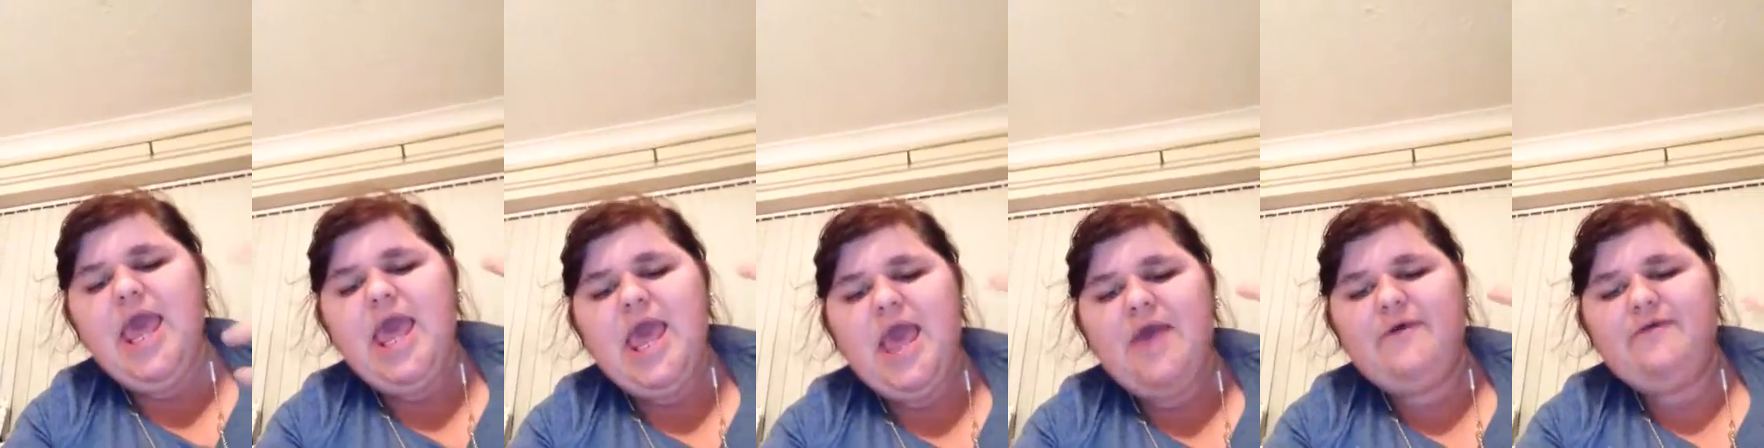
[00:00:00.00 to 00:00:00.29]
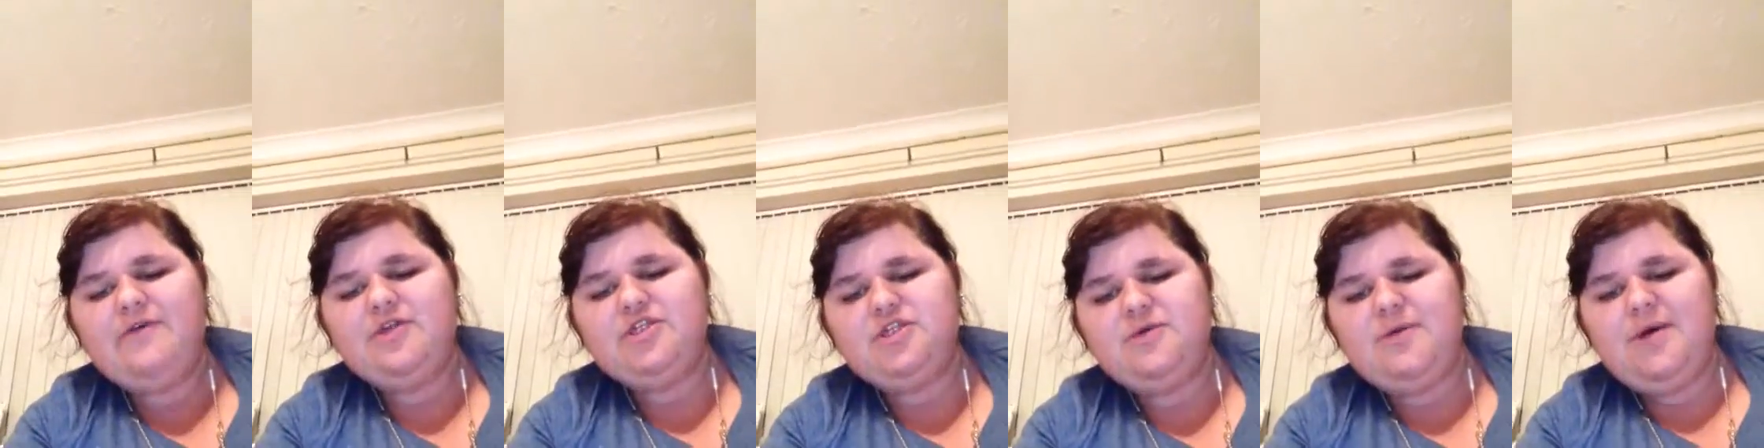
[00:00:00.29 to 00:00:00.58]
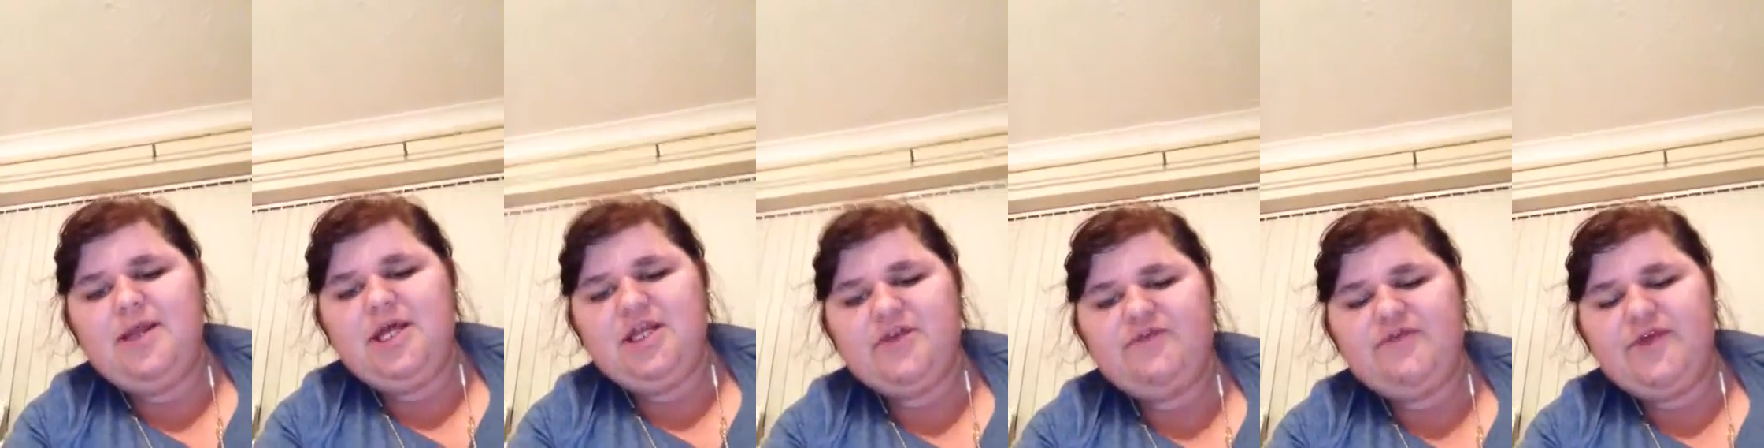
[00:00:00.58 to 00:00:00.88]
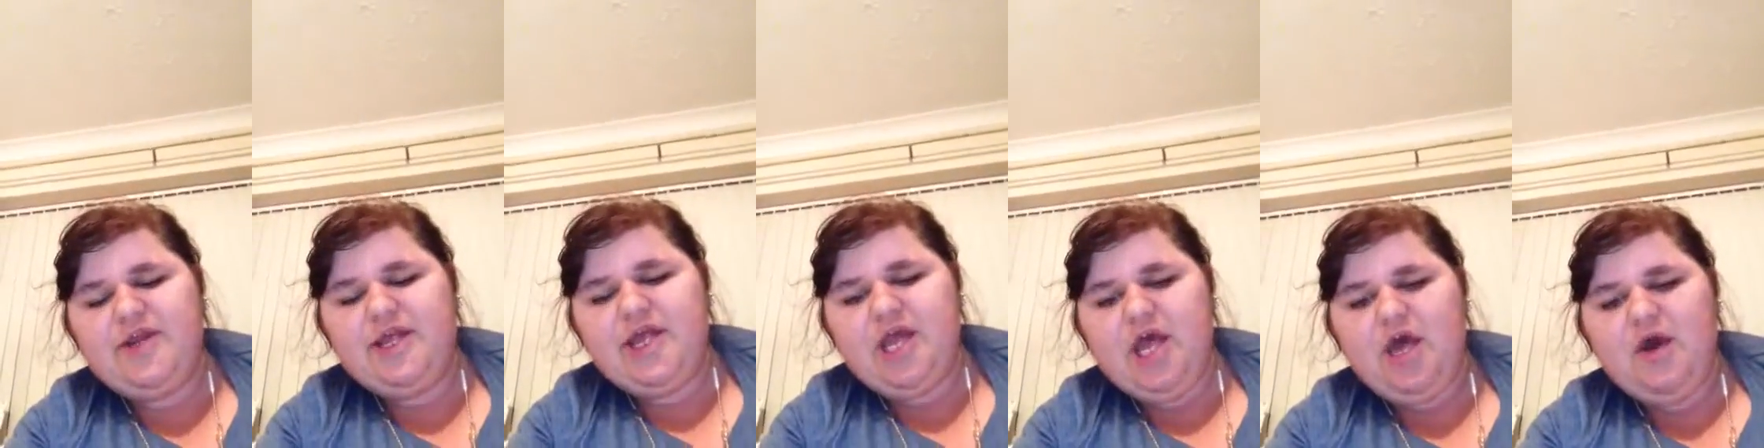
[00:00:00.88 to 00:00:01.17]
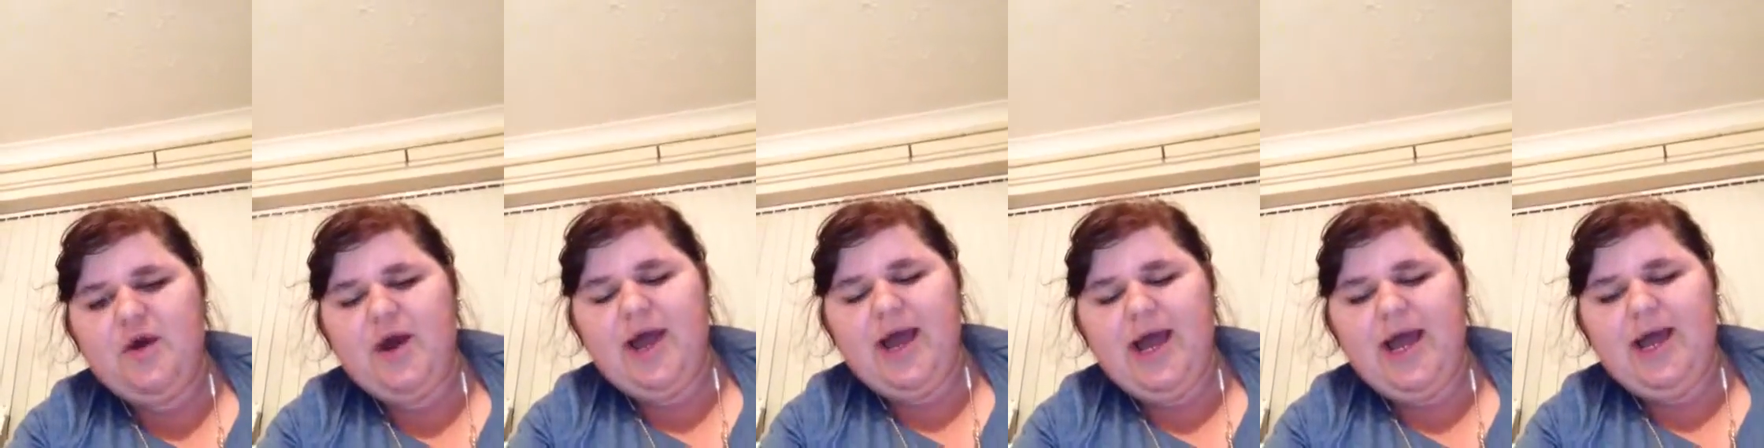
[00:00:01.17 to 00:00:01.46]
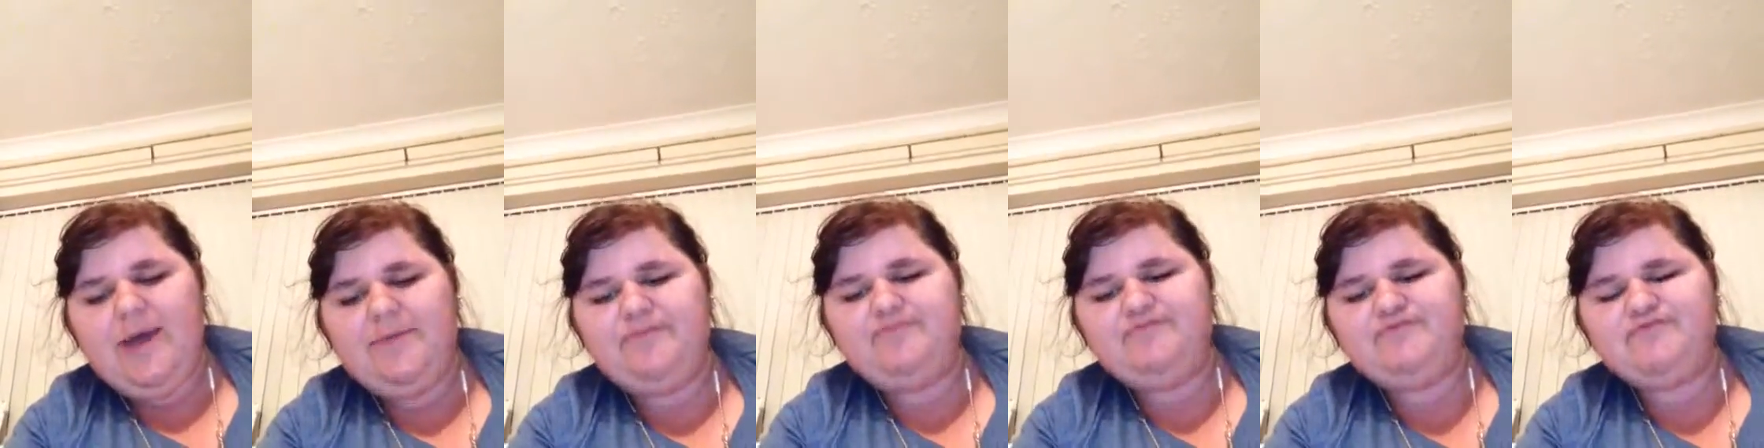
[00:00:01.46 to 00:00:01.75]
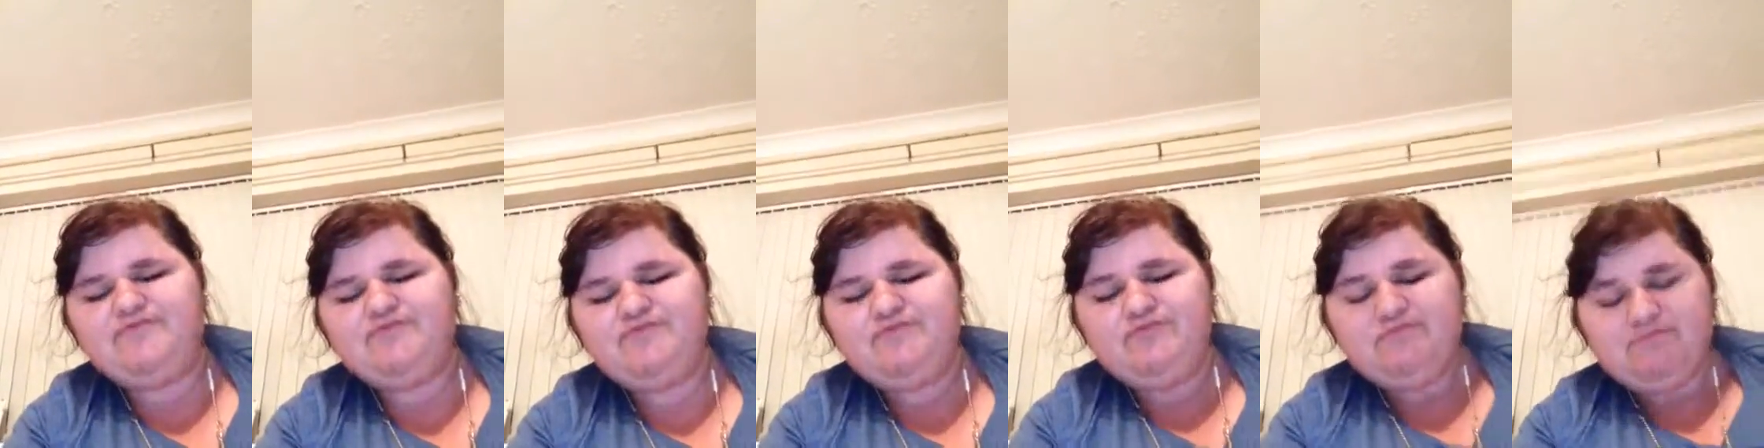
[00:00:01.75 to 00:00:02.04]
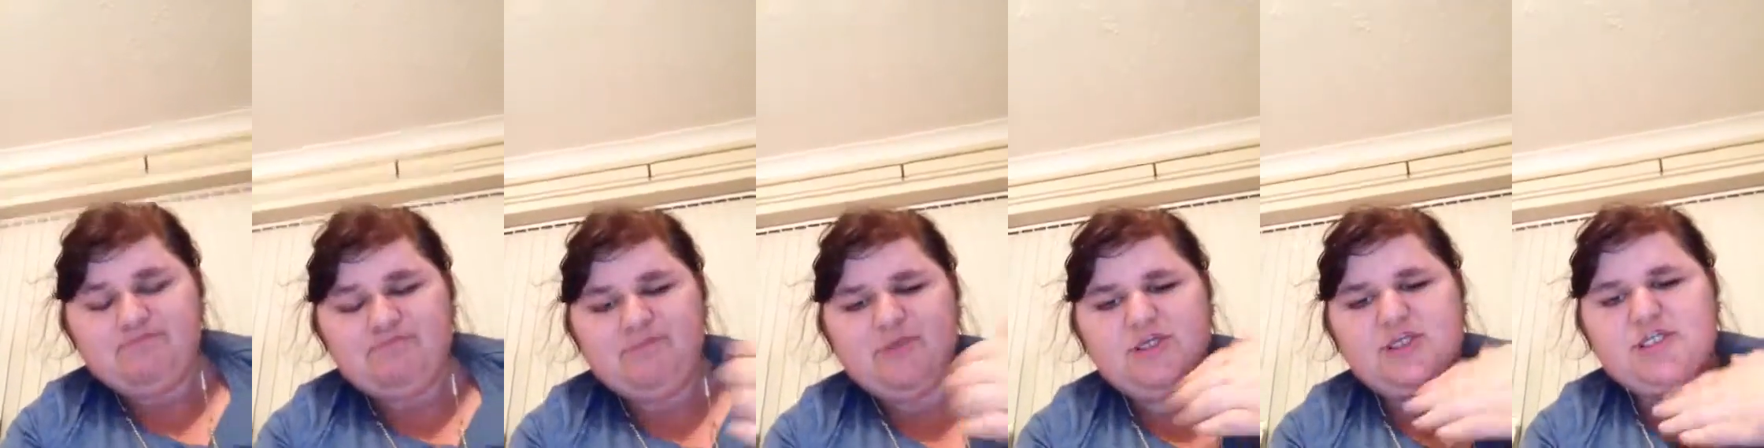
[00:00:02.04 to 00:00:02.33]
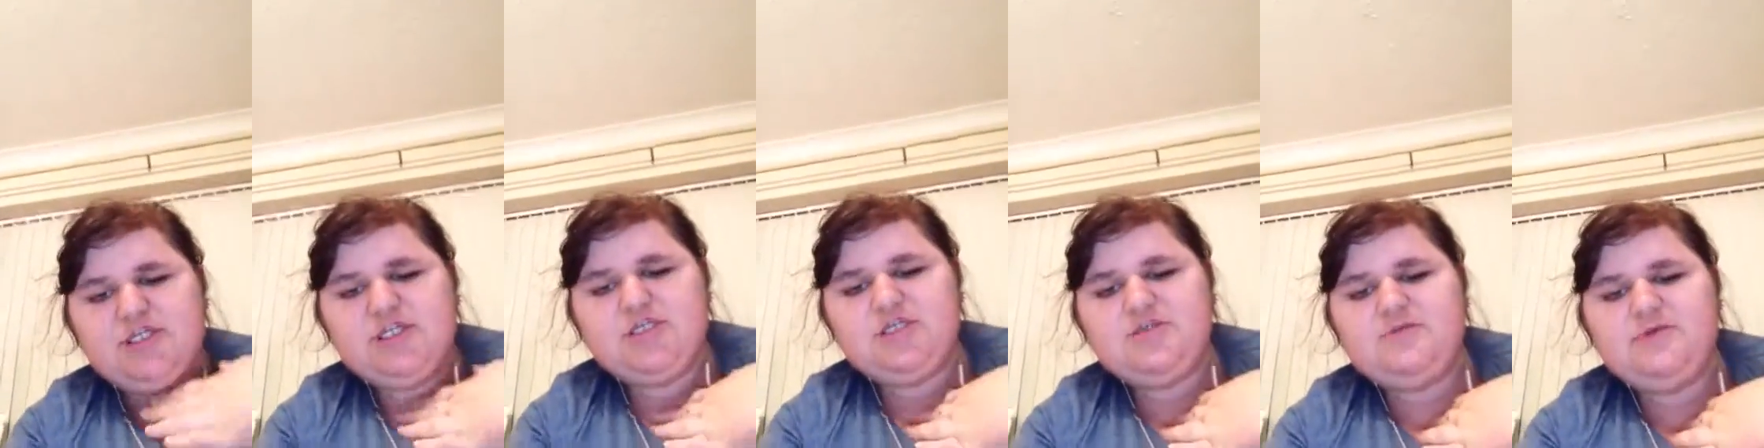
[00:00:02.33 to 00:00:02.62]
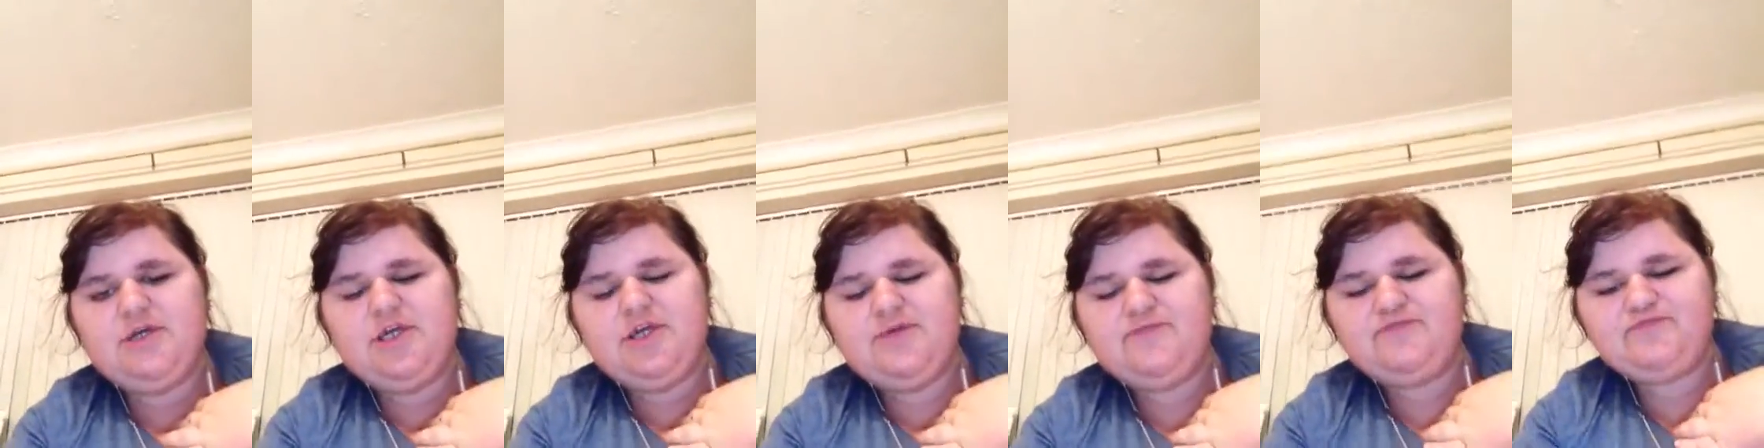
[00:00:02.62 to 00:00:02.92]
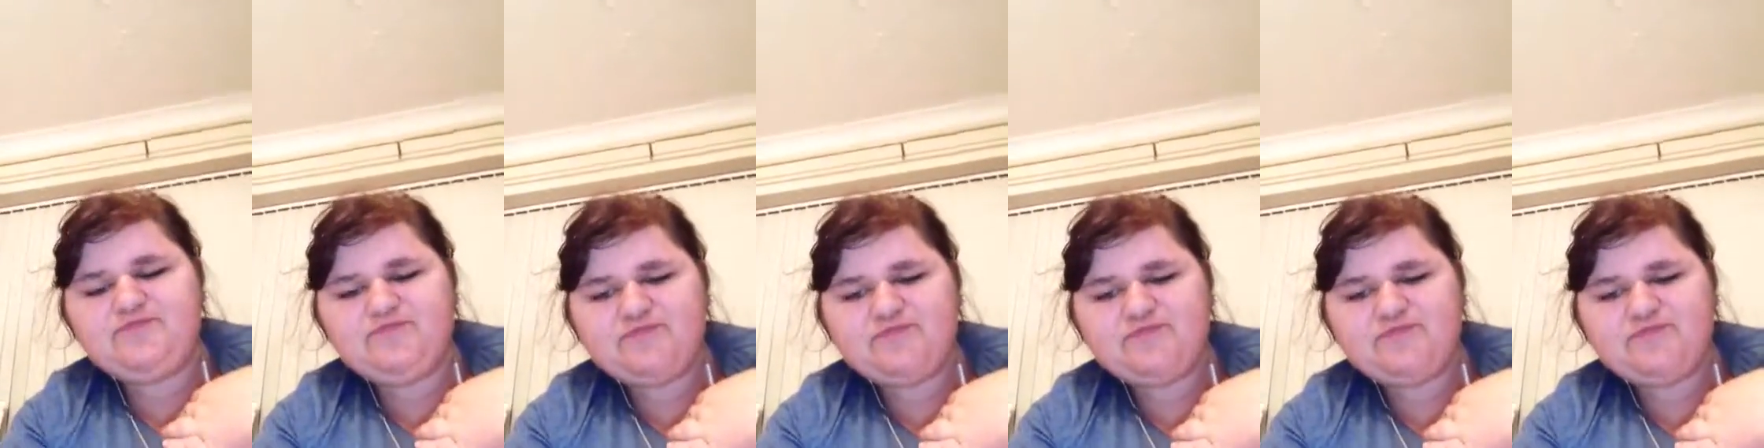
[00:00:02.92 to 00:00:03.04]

if it's someone else's video, excuse me.